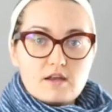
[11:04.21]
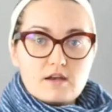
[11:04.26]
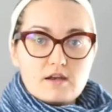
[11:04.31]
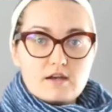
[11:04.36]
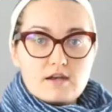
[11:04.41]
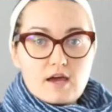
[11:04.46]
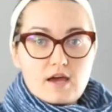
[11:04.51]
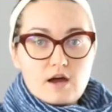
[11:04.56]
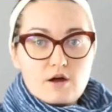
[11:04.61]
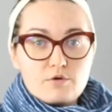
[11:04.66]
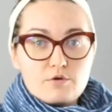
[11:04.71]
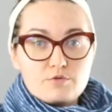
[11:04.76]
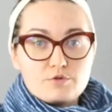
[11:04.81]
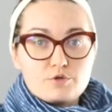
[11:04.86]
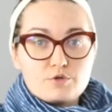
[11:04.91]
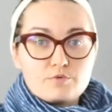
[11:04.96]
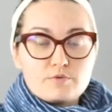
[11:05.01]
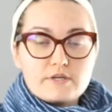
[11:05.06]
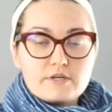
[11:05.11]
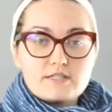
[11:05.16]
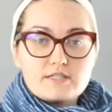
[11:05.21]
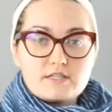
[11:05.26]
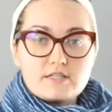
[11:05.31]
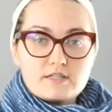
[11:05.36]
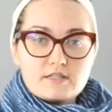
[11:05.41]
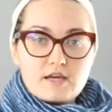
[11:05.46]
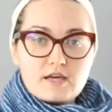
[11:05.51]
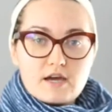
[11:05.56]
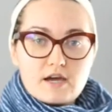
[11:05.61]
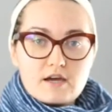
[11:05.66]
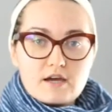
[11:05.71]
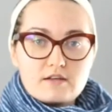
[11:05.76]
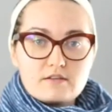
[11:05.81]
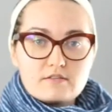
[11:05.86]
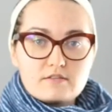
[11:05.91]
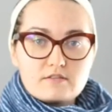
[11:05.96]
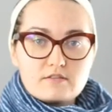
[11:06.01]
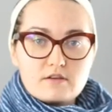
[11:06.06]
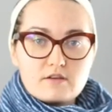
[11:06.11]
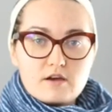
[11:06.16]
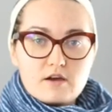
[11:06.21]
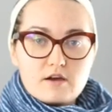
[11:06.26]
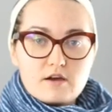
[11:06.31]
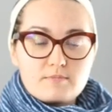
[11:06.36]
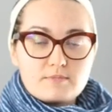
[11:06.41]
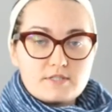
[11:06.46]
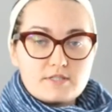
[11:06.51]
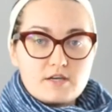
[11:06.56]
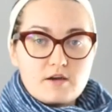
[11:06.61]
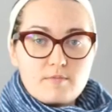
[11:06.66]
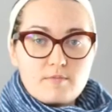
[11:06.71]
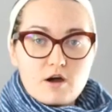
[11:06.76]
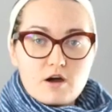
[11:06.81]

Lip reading: Now, the reason that some